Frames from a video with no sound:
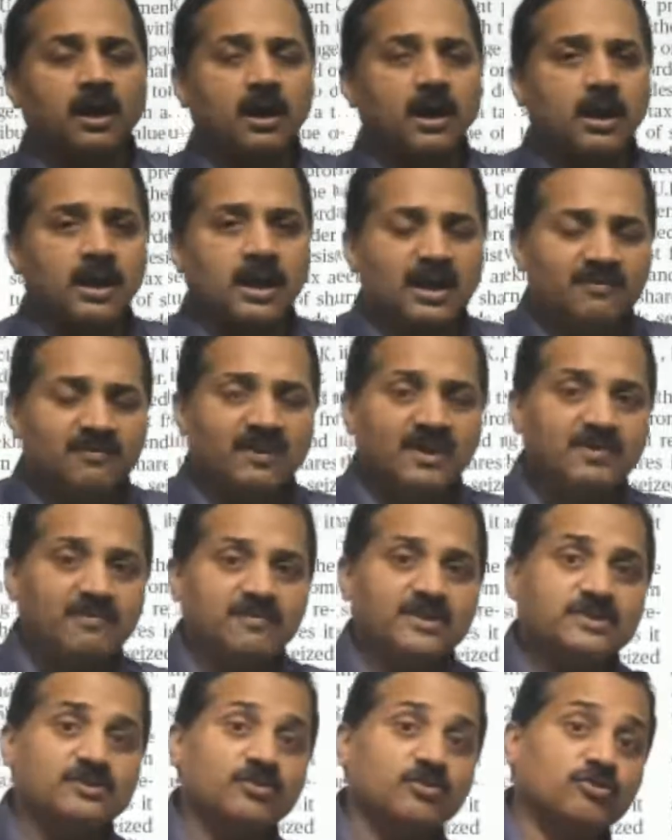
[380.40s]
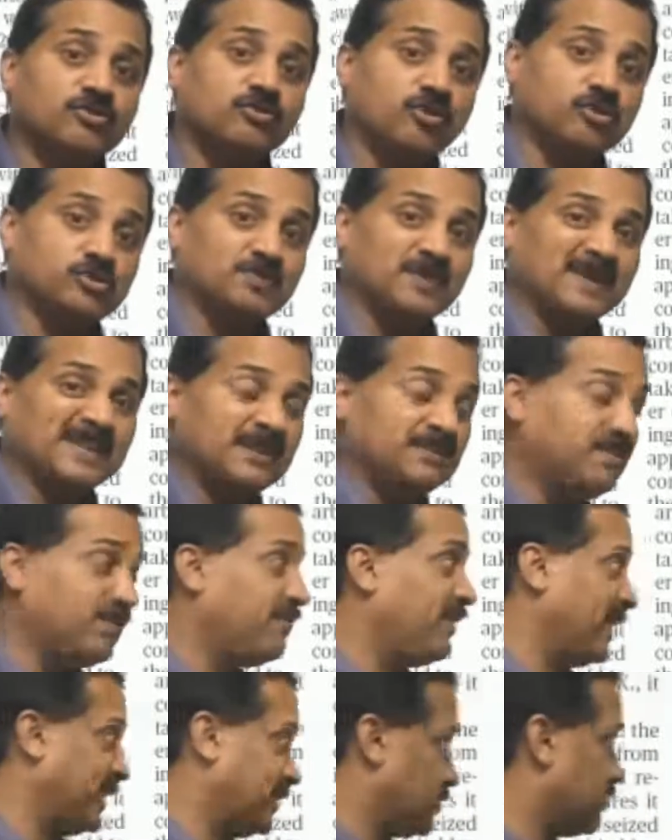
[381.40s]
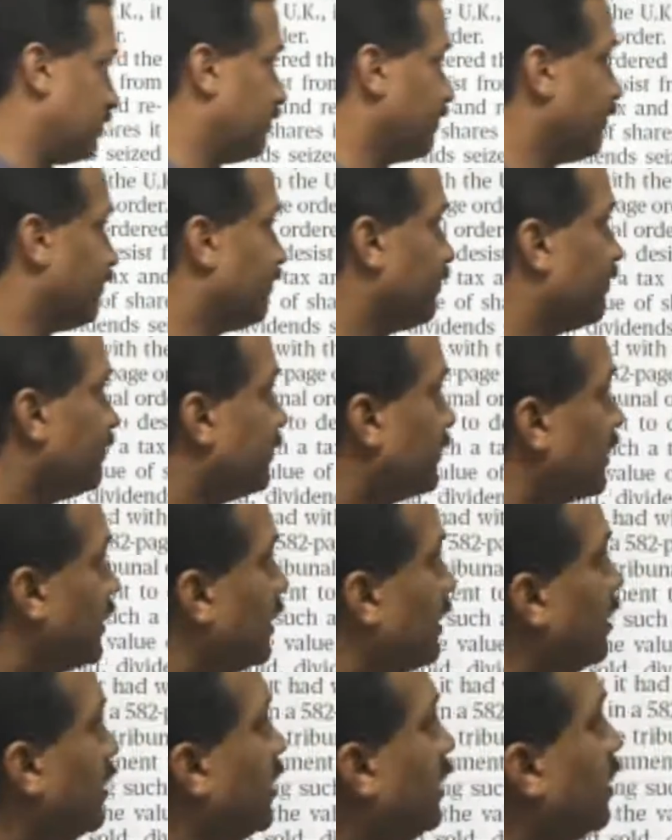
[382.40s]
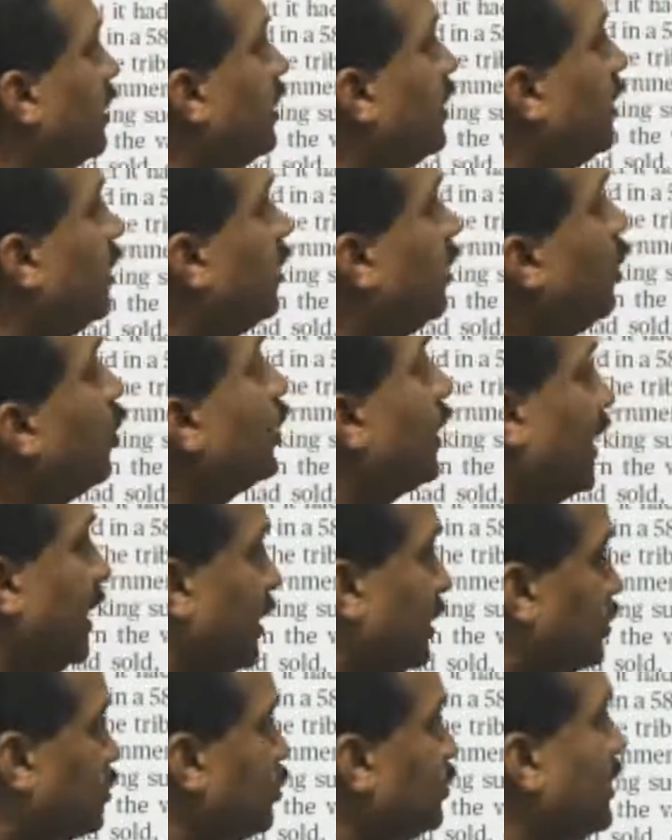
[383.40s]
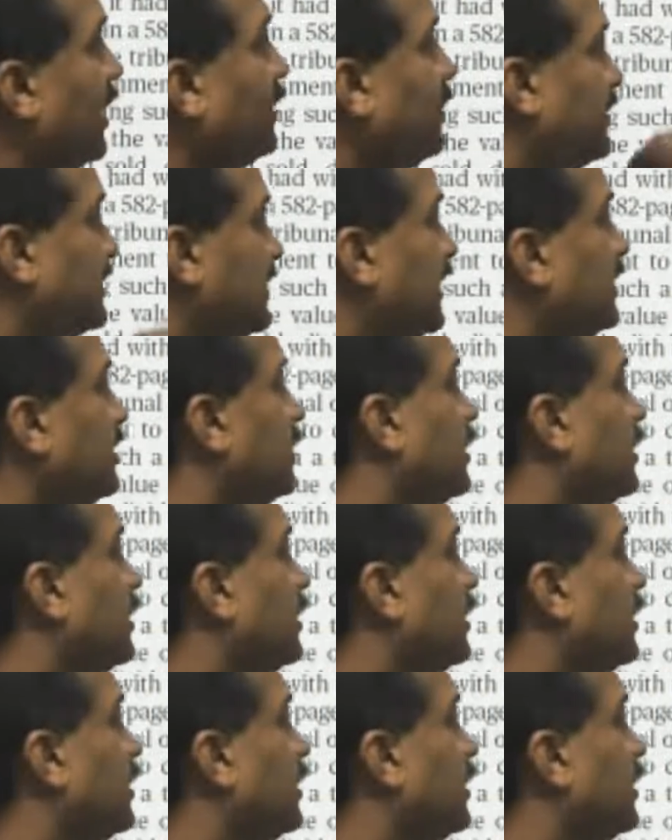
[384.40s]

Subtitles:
given with retrospective effect. Okay, so that was it.